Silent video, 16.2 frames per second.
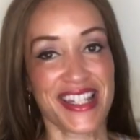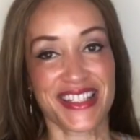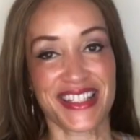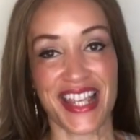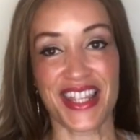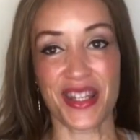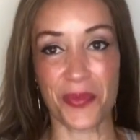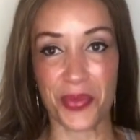is
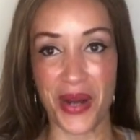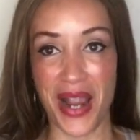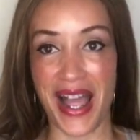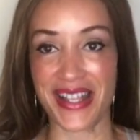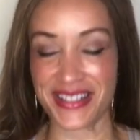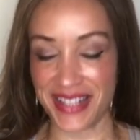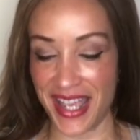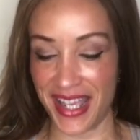in the
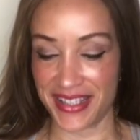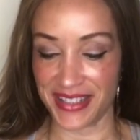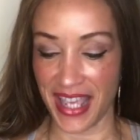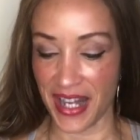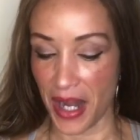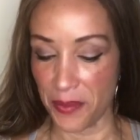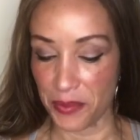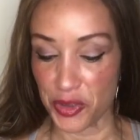process
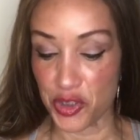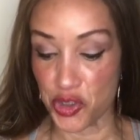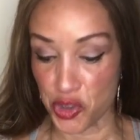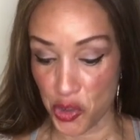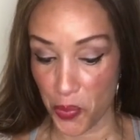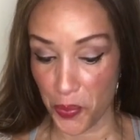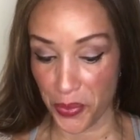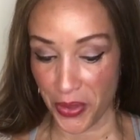and I'm
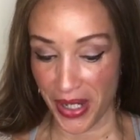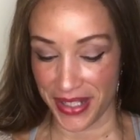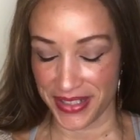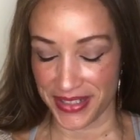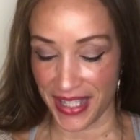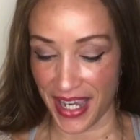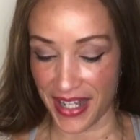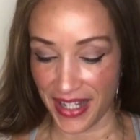super
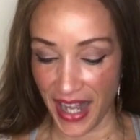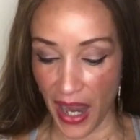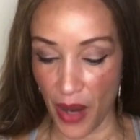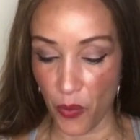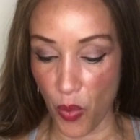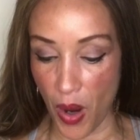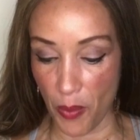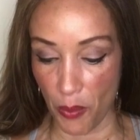excited. I
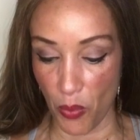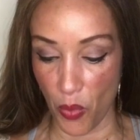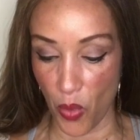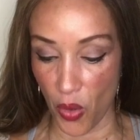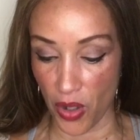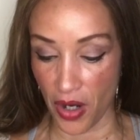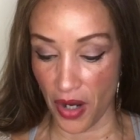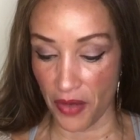want
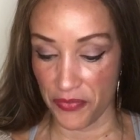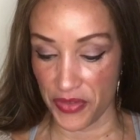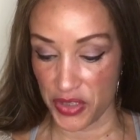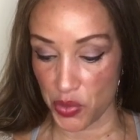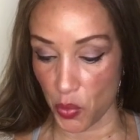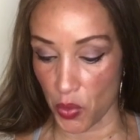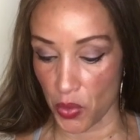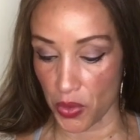more of
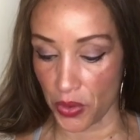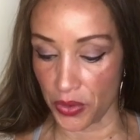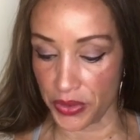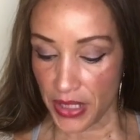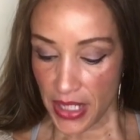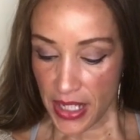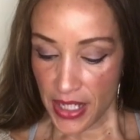this world.